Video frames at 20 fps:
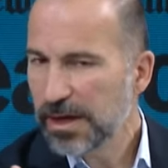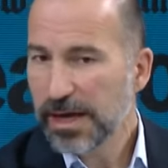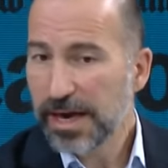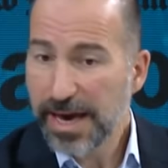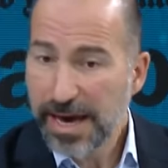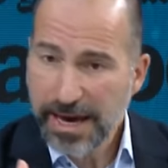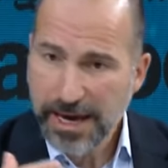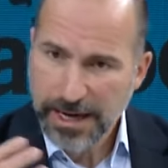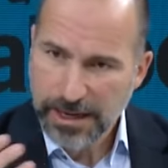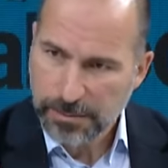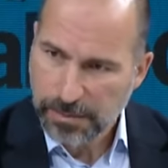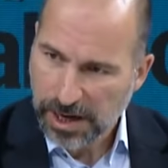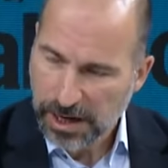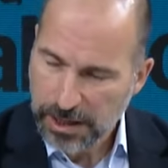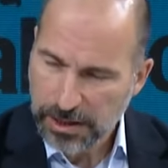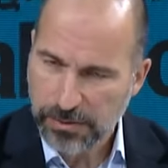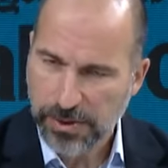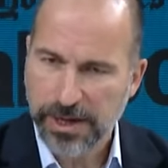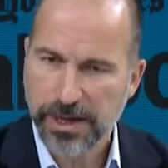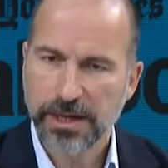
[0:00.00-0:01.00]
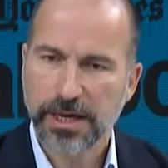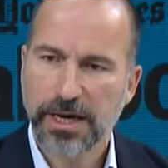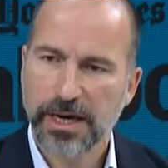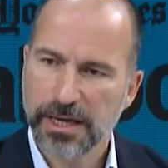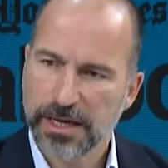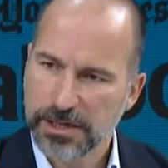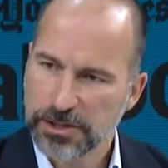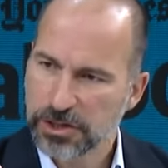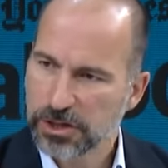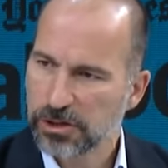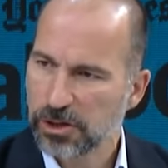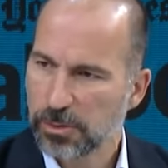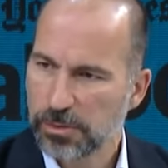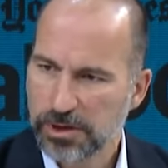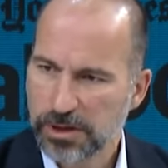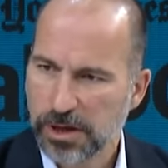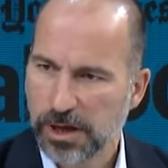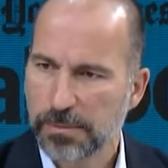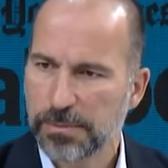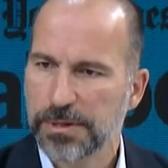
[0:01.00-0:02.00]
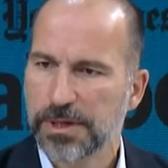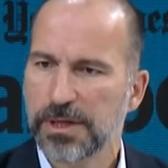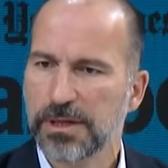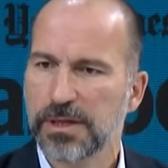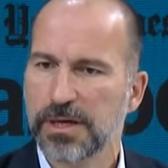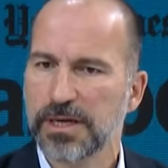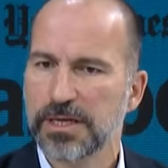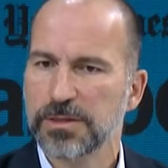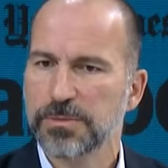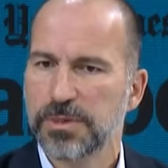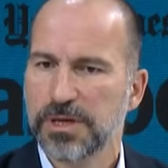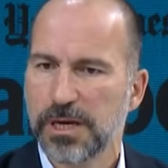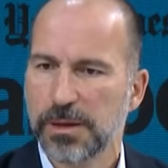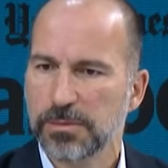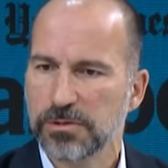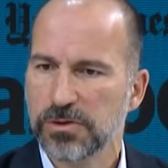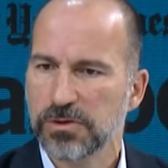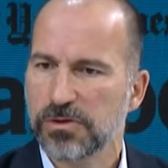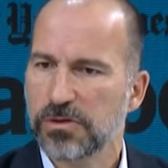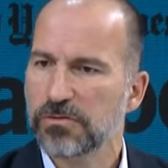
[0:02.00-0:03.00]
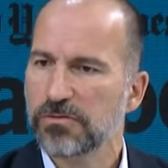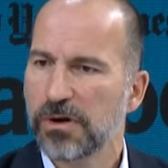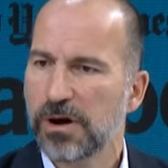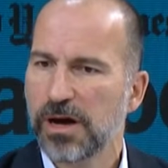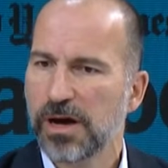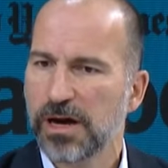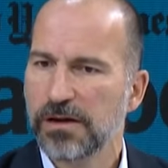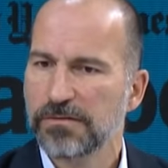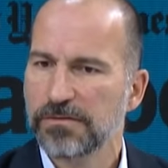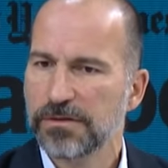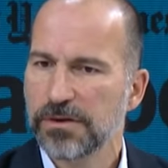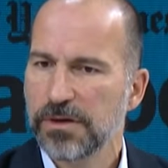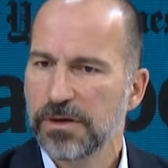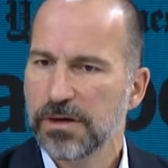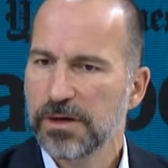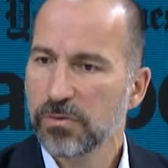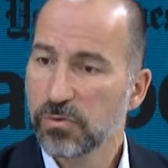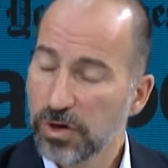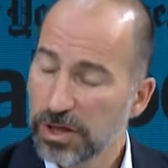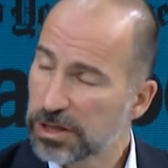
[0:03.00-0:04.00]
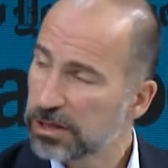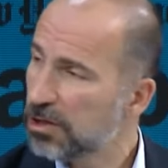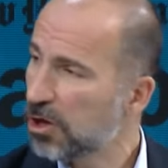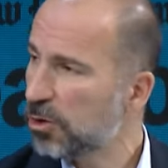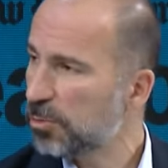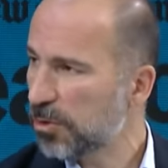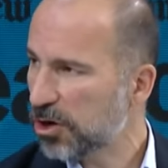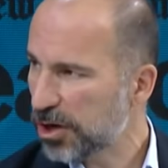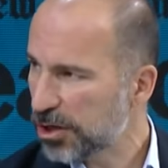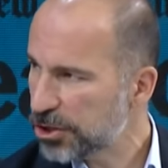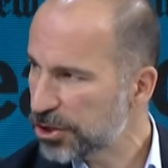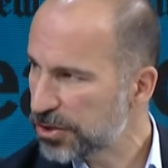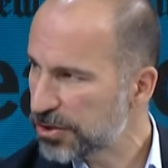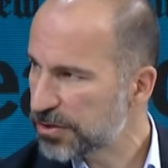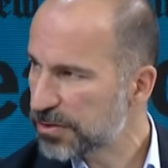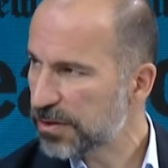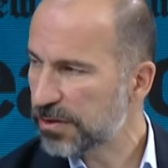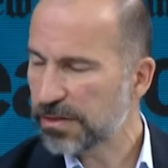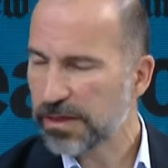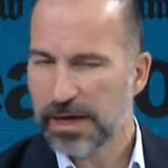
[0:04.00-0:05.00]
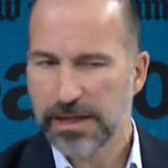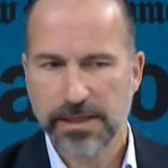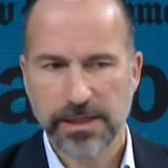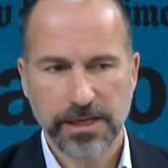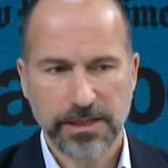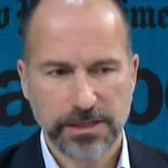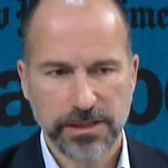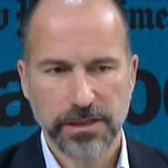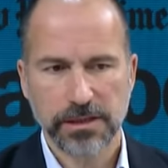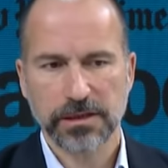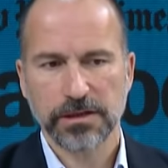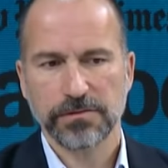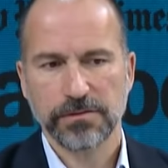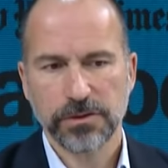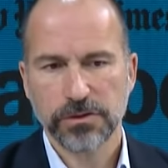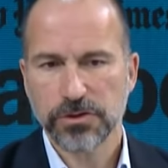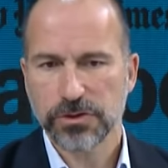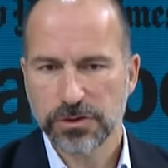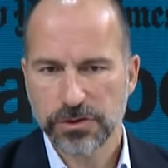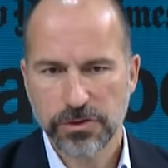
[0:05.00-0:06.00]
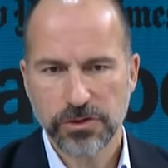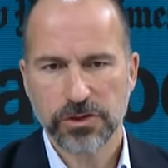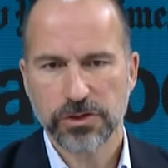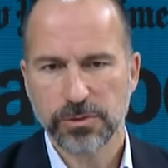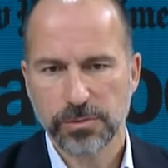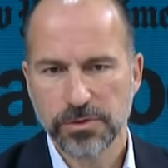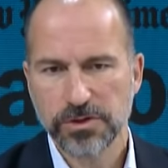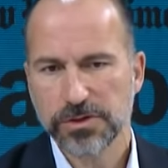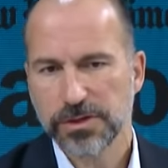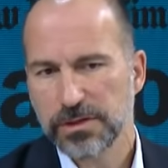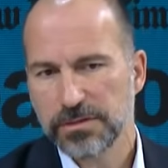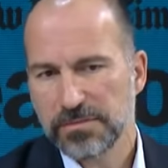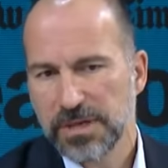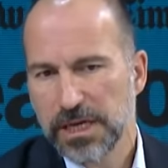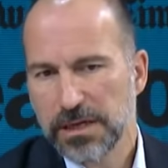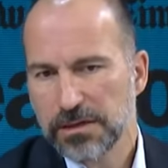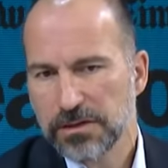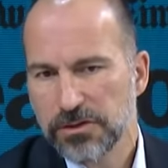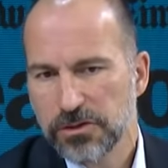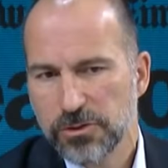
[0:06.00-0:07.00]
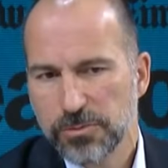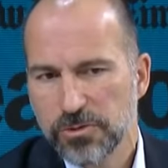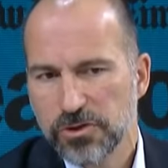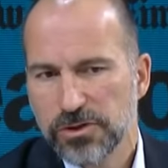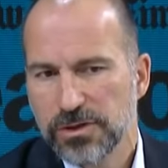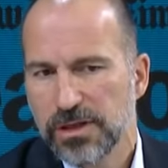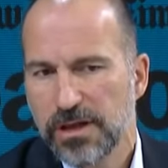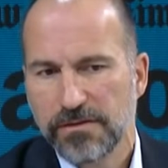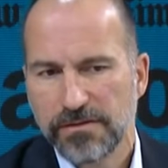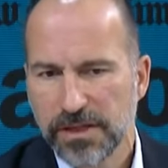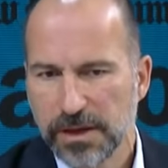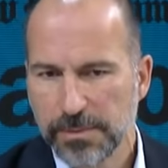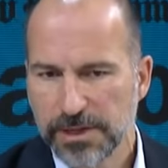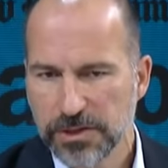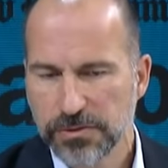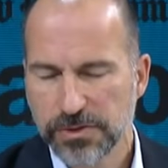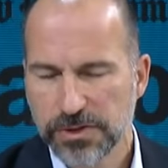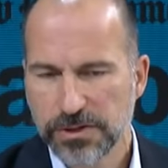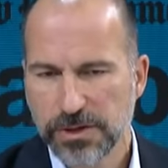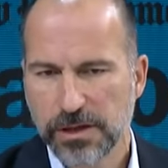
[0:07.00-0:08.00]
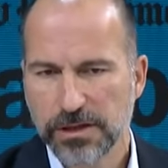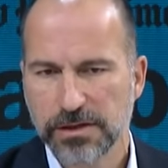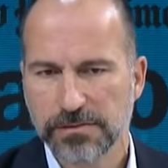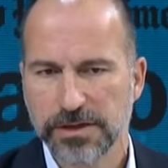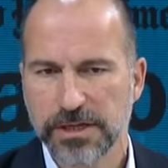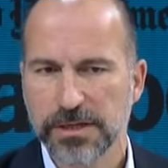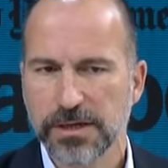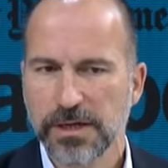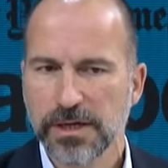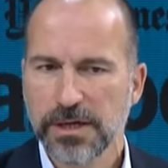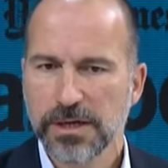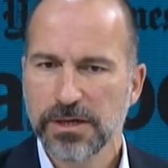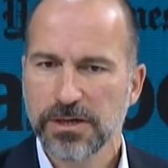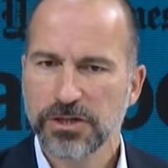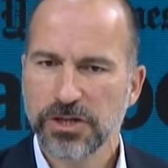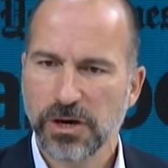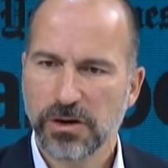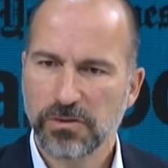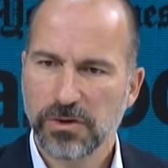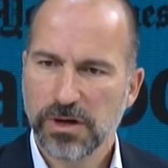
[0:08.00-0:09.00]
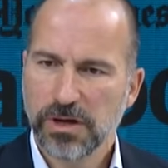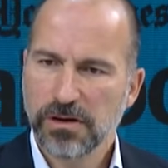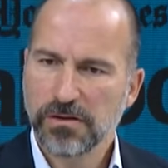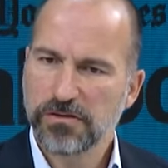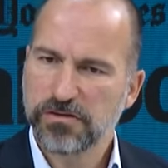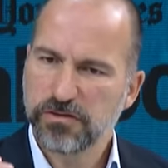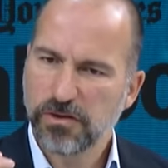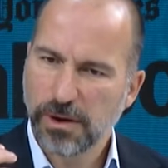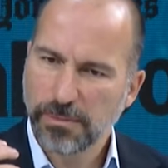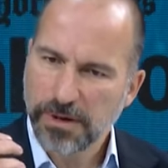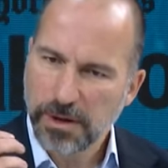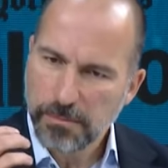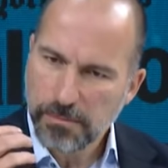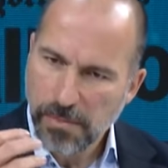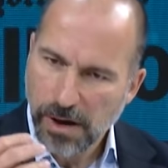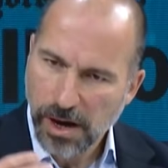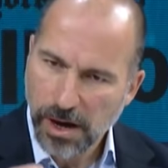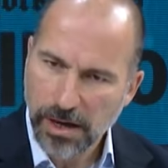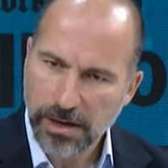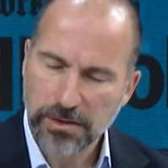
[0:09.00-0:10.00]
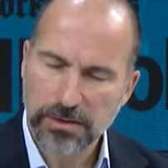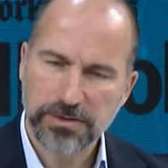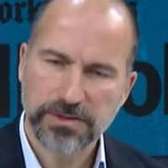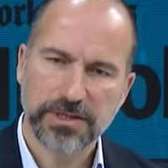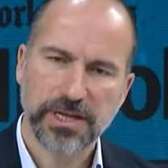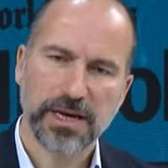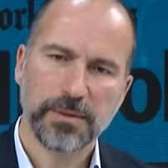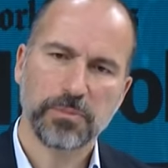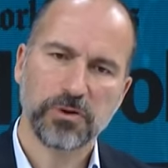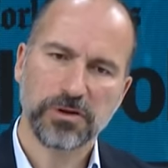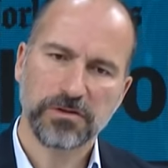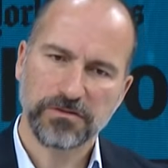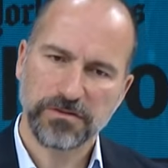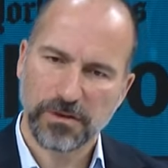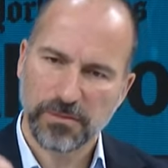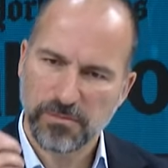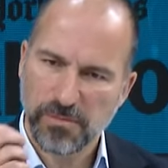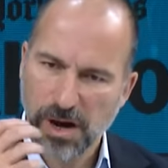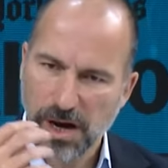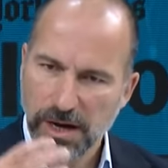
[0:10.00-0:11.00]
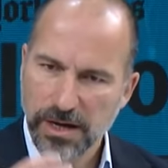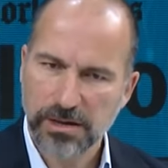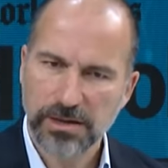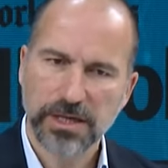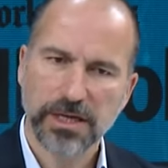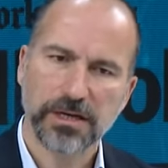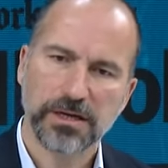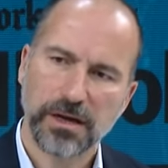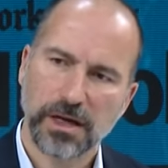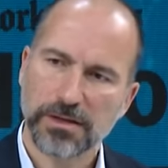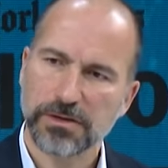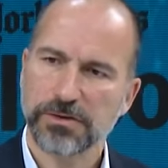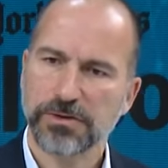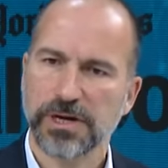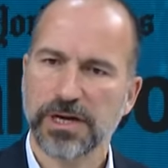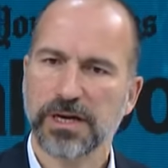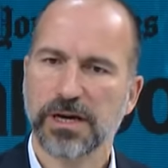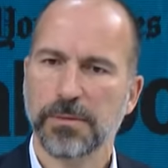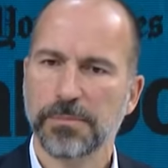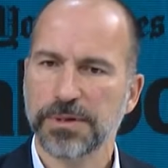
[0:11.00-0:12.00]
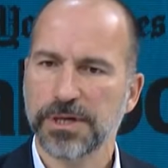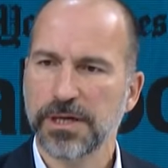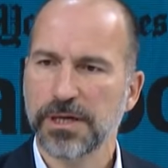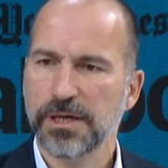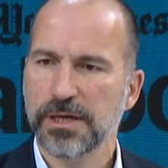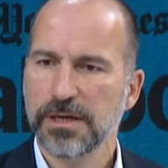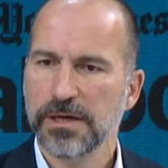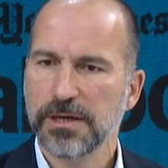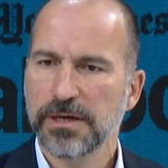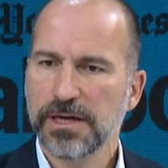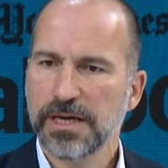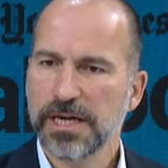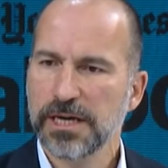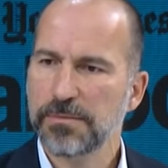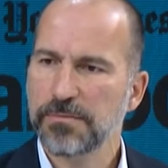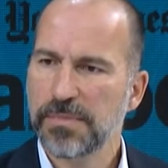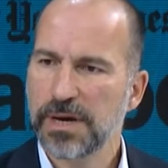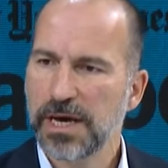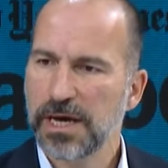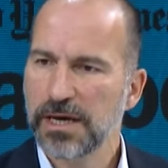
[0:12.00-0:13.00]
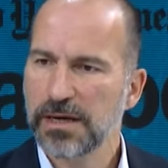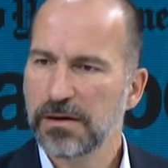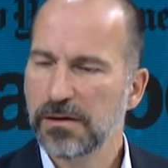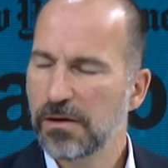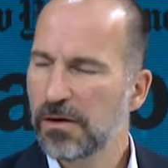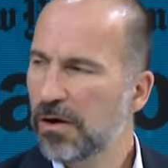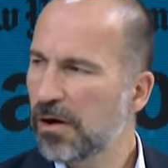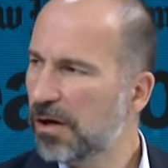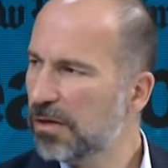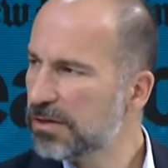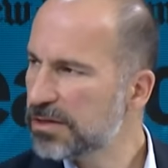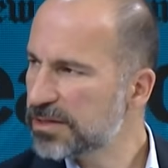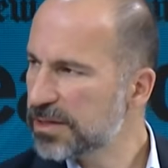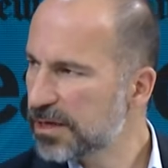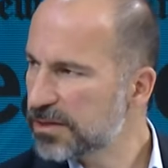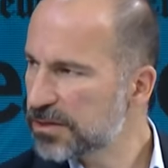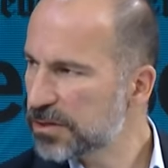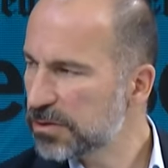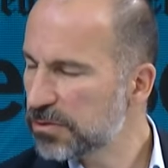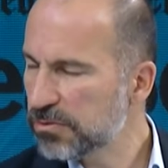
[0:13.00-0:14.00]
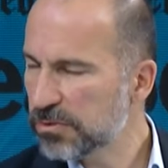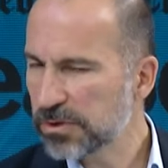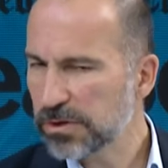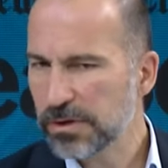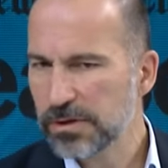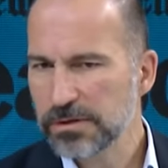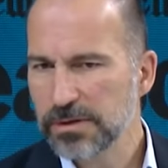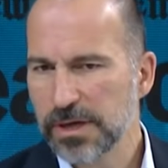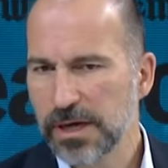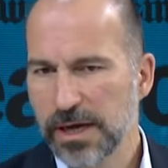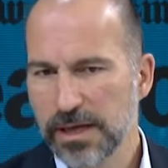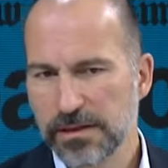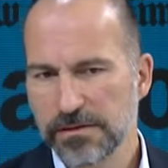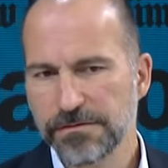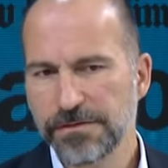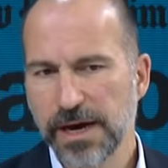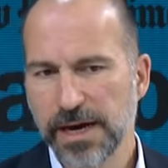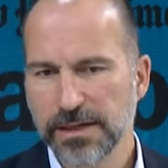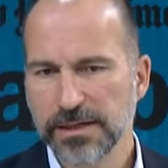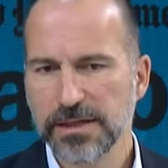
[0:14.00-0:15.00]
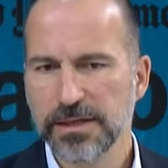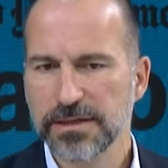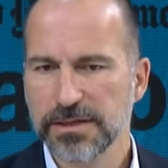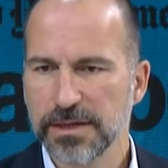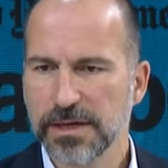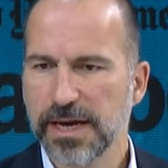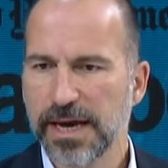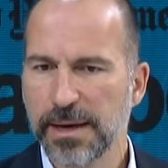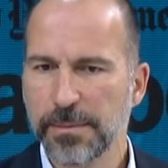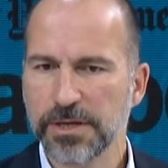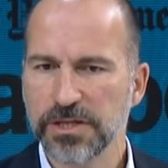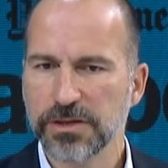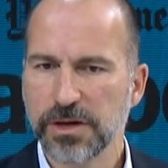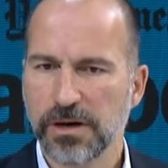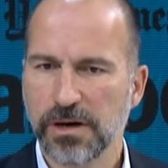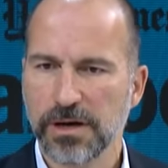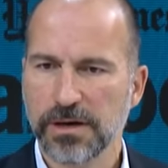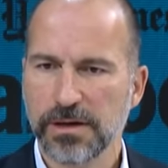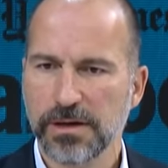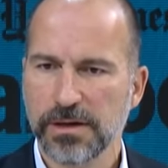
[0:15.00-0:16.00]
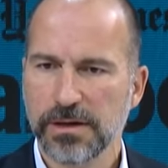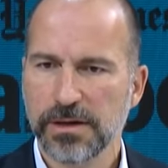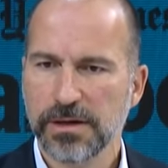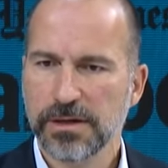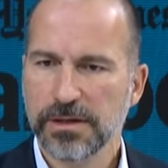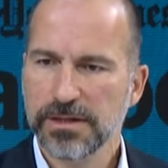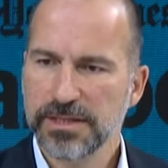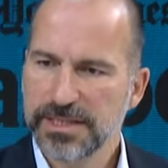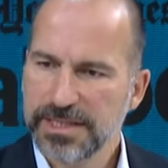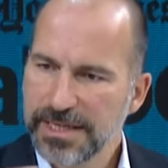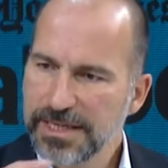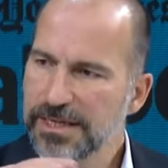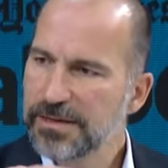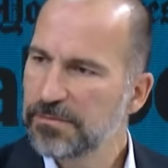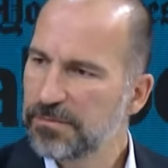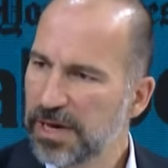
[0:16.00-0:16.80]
And by the way, it is a global company that has been able to thrive with low margins that they deliver to consumers, and consumers love them as a result of it. So from a model standpoint, from modeling another great company, it made all the sense in the world. And the fact is that Amazon didn't